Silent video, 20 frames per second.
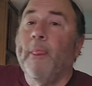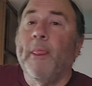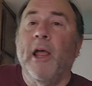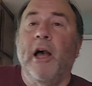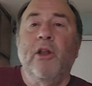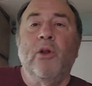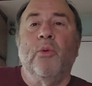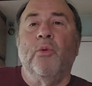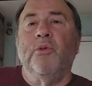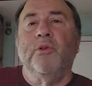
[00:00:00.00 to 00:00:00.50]

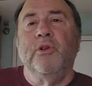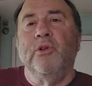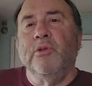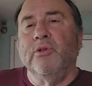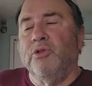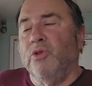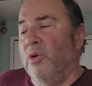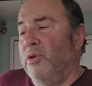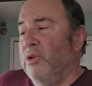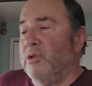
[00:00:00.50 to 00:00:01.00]
I
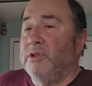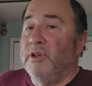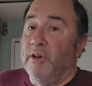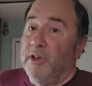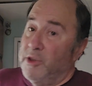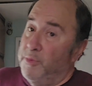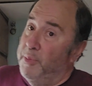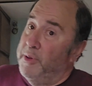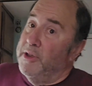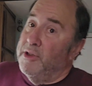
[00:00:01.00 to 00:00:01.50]
don't join those. They're
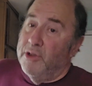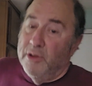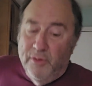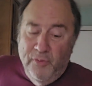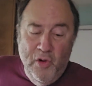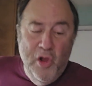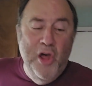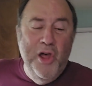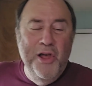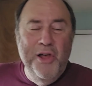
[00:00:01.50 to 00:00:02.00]
expensive.